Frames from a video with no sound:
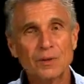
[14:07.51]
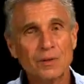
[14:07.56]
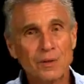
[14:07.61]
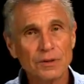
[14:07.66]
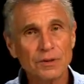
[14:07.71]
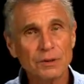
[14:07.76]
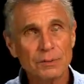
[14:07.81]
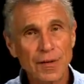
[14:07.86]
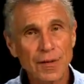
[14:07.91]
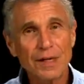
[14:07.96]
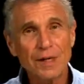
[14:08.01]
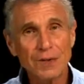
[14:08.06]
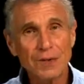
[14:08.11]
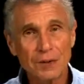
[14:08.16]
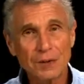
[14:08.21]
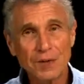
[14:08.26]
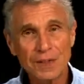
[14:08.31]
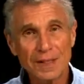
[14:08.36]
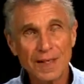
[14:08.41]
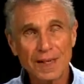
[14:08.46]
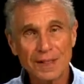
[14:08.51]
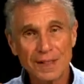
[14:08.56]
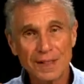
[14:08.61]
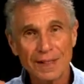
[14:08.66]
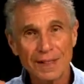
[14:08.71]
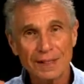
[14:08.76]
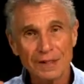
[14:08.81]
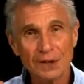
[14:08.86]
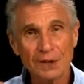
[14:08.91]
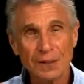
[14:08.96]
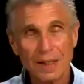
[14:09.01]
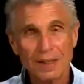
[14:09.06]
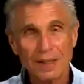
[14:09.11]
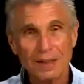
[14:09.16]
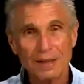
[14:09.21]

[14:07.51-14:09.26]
Would you mind doing that again so I